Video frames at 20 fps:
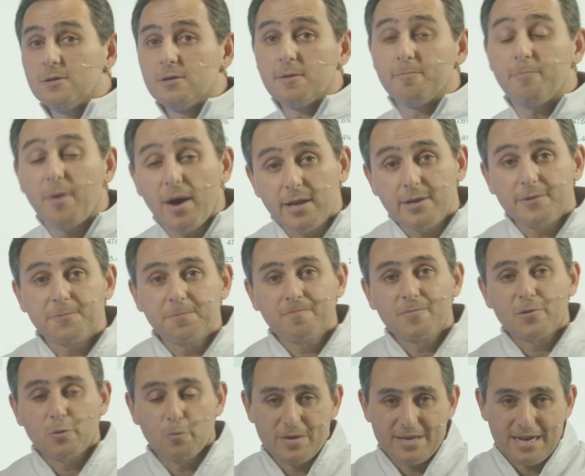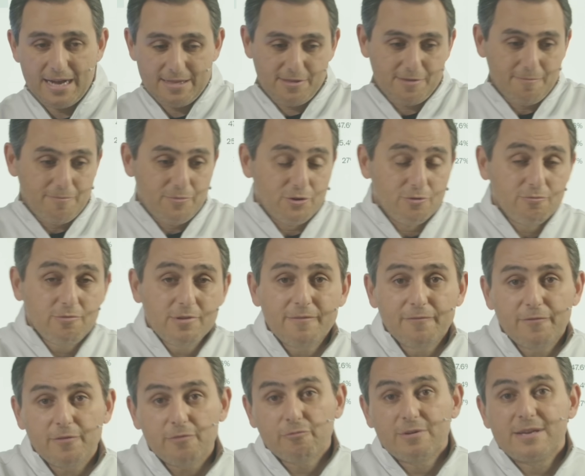But we got some news
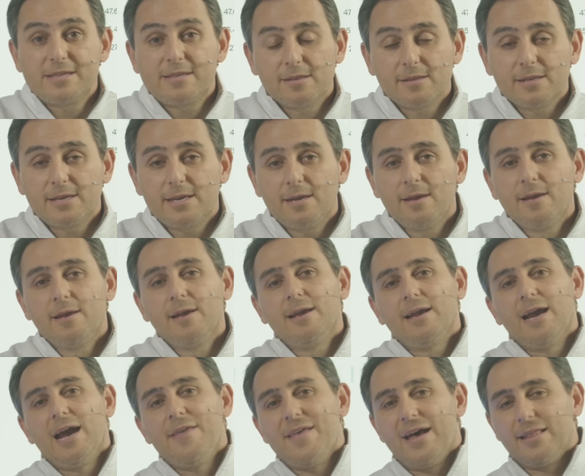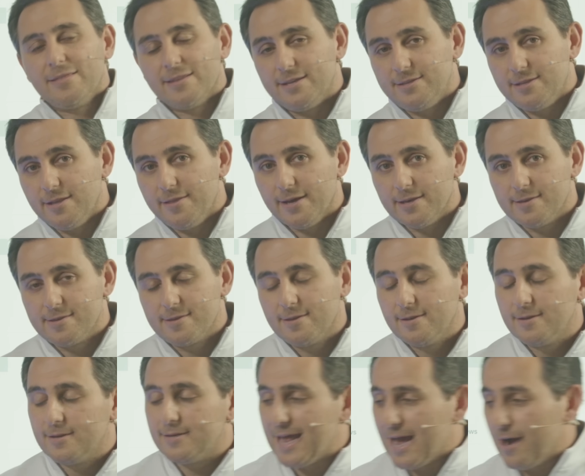recently, and that led to this.
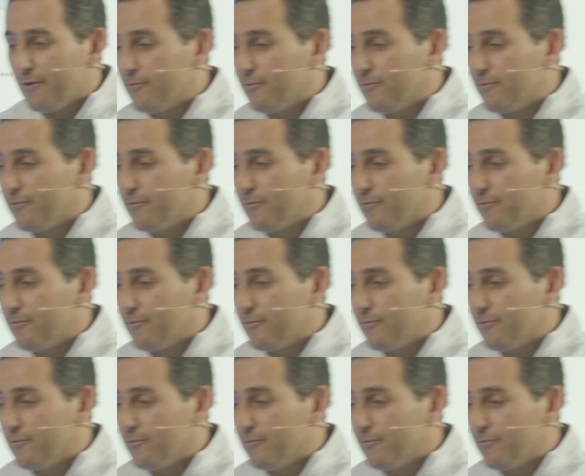Now,